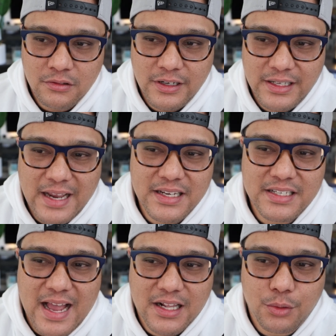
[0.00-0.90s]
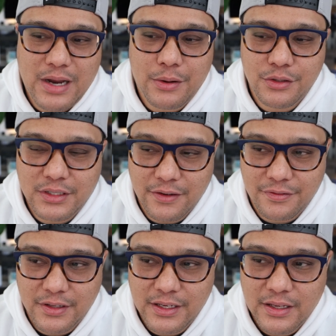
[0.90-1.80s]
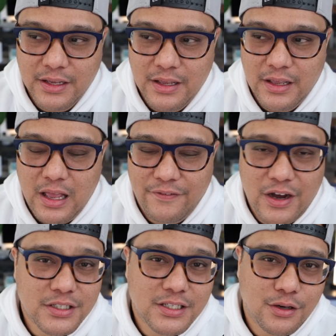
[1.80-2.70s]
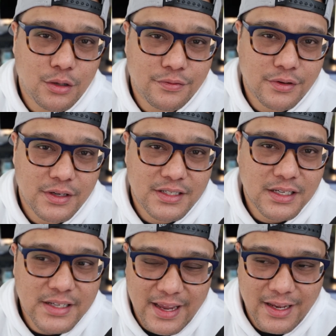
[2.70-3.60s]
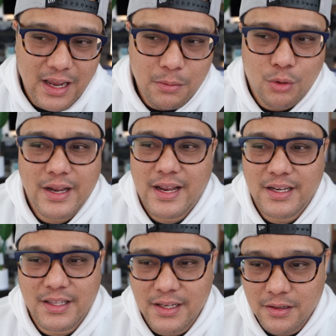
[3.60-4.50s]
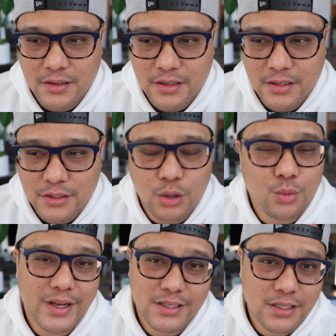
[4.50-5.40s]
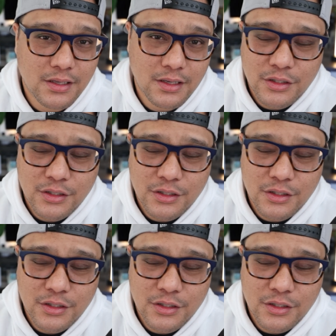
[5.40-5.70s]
All right, that's exactly what I would do differently if I was to start over today. And more than anything, don't wait.